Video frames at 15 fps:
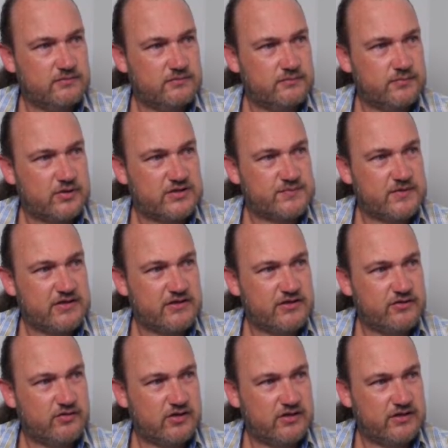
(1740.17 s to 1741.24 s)
Price made a new
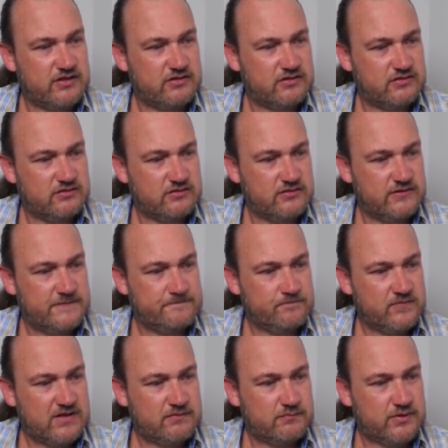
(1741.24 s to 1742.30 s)
high here,
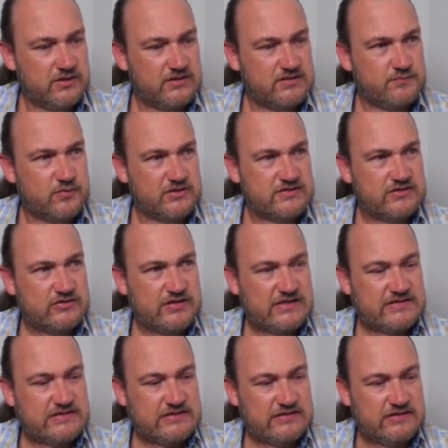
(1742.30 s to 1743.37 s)
but my
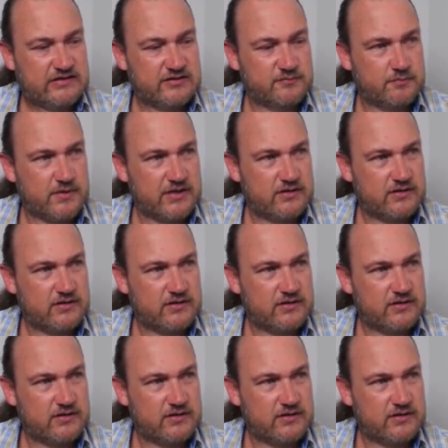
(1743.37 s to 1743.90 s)
stochastic didn't make